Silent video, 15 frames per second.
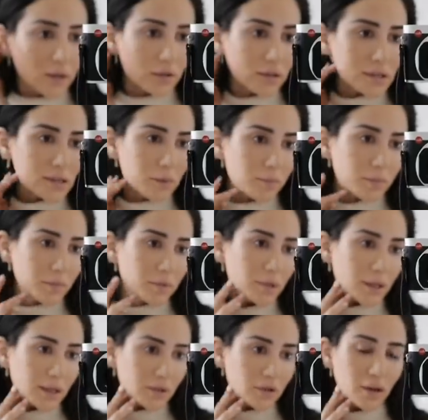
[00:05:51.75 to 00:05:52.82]
I know that some people
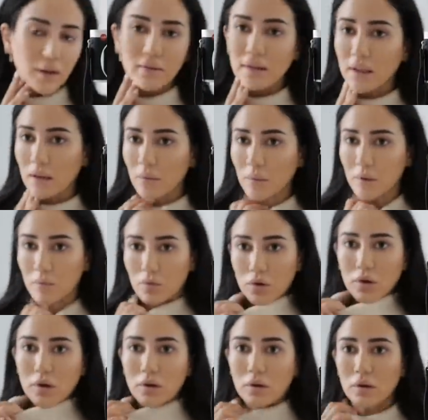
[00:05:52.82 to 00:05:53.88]
like to have a little bit
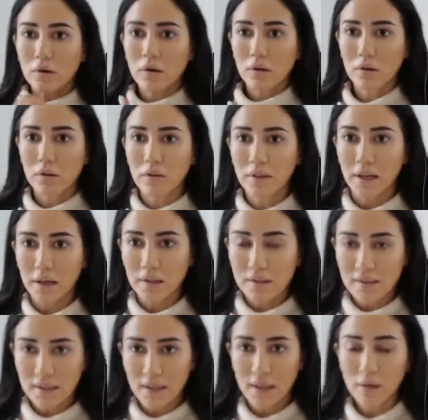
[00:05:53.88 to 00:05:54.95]
more on their
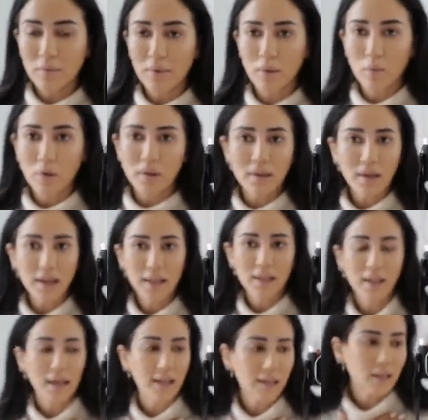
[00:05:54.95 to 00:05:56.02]
skin but what I
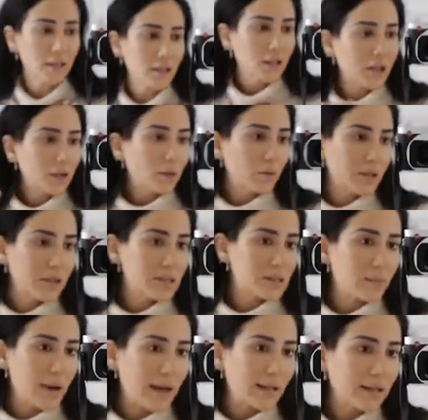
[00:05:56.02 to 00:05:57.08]
like with this
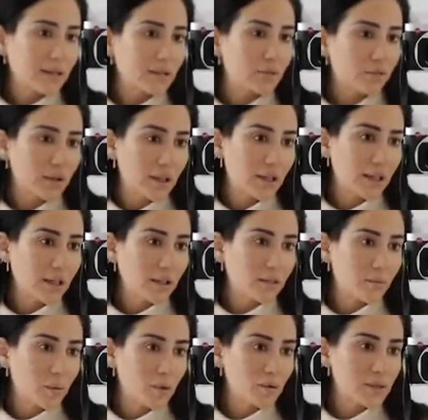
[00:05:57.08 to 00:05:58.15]
palette really
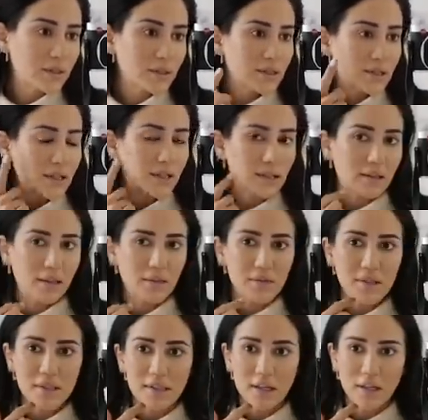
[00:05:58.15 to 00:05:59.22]
the most is that it gives
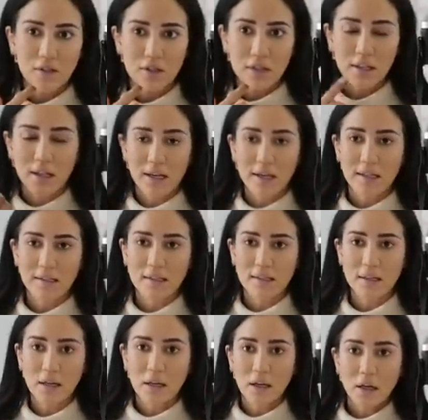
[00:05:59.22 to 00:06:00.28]
such a
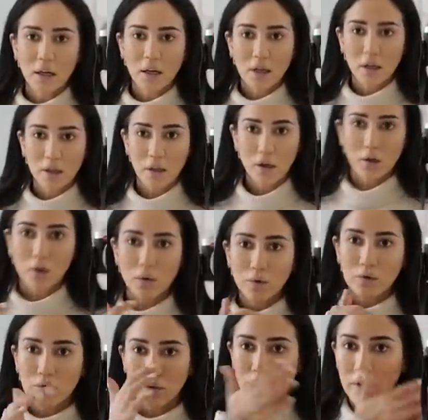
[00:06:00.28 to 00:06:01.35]
nice glow
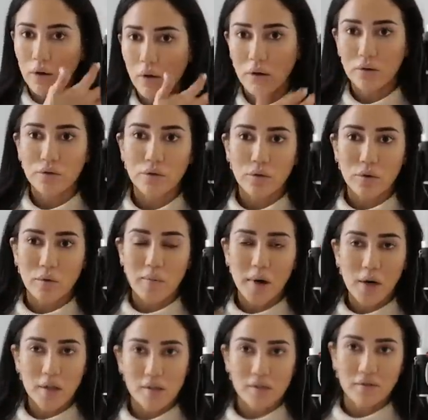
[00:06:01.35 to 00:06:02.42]
to the contour
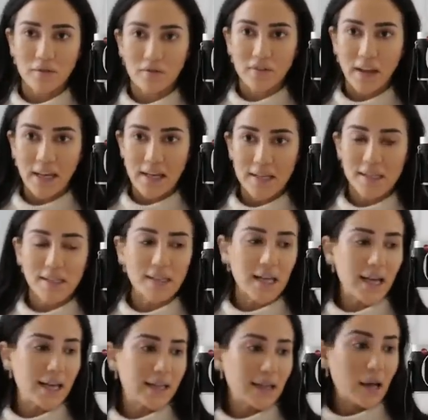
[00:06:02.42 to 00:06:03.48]
parts of the face
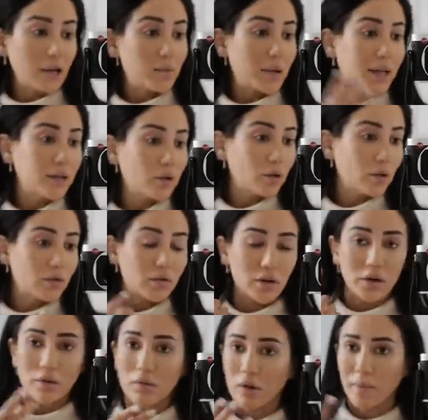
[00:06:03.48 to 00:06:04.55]
and I applied all
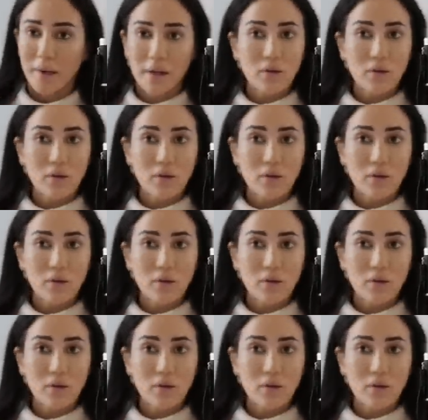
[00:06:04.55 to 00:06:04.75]
over on my